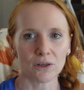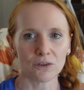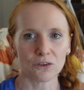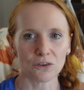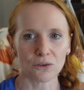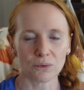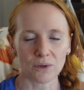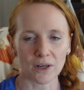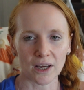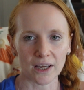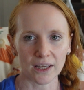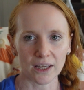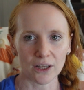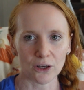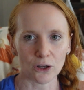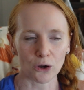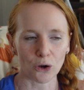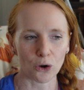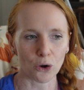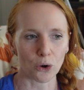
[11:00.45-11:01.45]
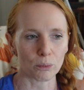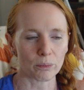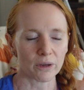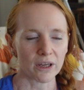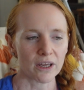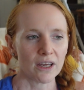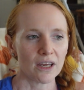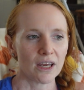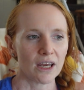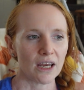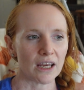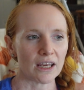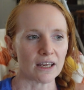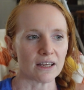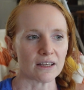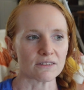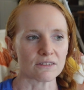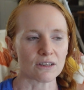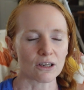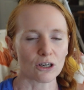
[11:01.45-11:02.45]
to do when I get home
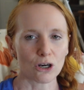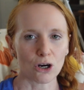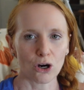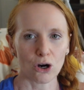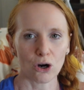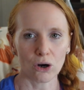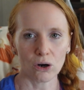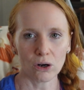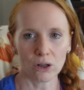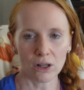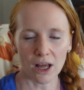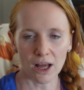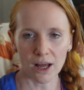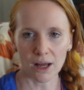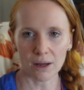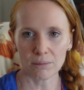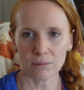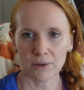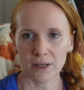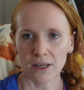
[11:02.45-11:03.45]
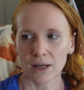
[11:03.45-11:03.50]
is curl up,